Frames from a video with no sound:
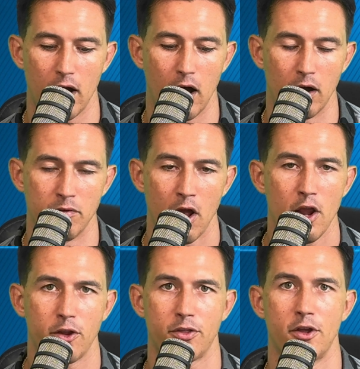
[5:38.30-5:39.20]
of
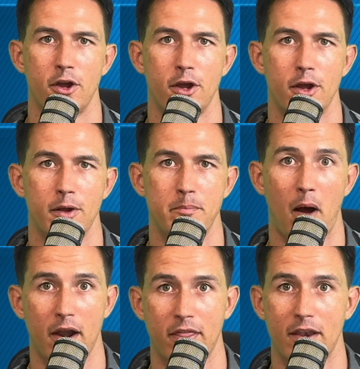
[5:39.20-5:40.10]
the
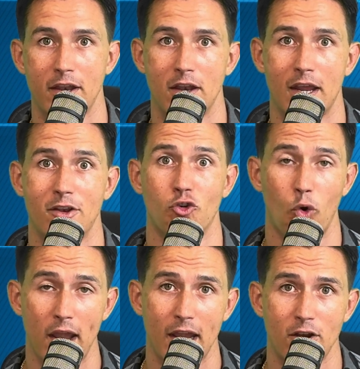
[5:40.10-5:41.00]
body that need to get
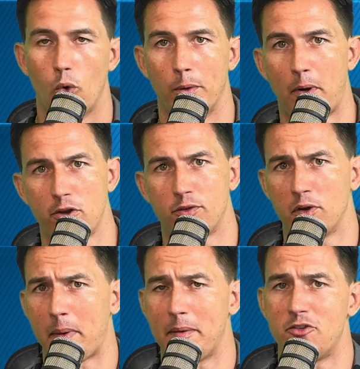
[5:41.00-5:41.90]
trained, or parts of your
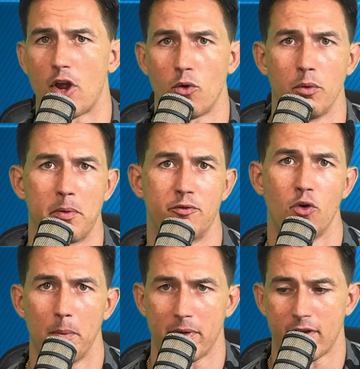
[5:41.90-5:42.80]
maybe general
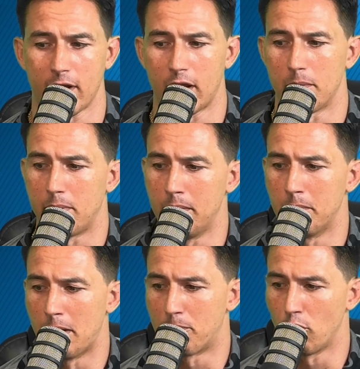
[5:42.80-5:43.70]
performance that can be
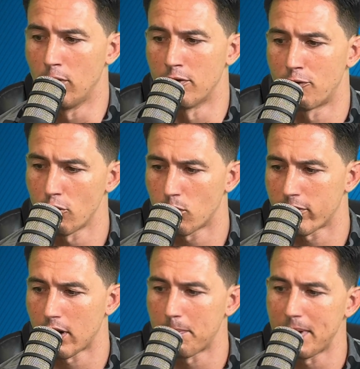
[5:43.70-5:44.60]
improved. The first one's
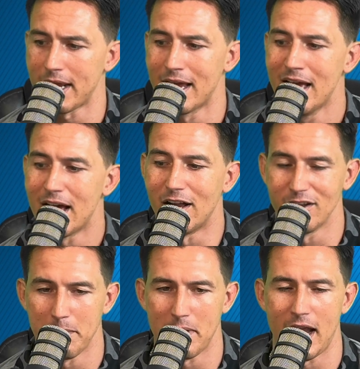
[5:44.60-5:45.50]
going to be
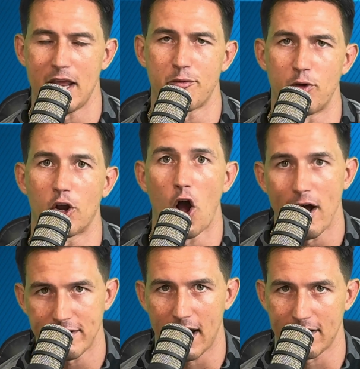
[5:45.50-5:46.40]
eliminating foot
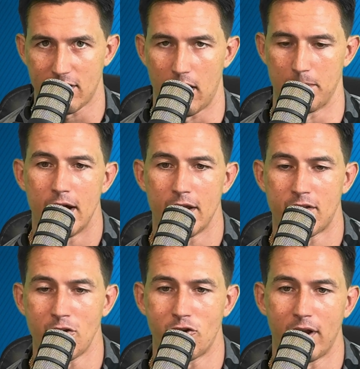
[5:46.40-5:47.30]
contact time.
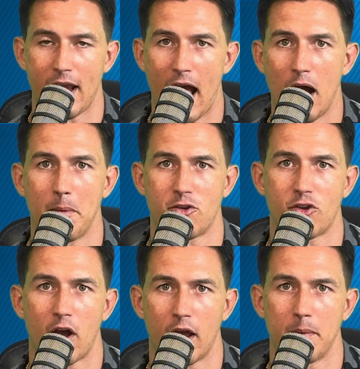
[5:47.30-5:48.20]
Essentially, how much
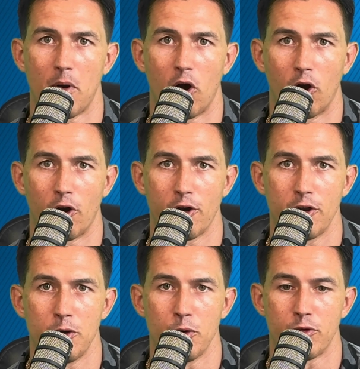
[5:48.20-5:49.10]
time are
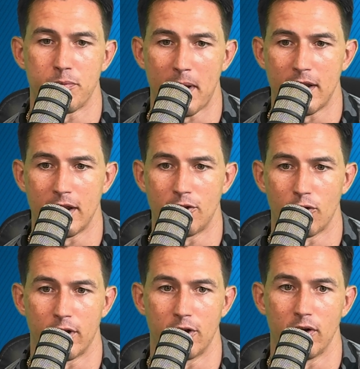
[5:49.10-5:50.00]
you spending
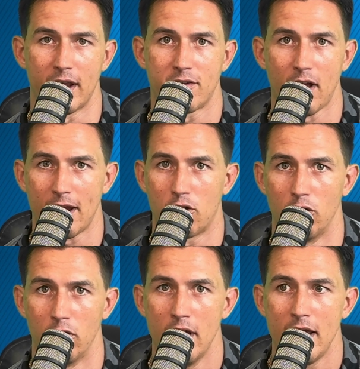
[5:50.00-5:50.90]
during your leg cycle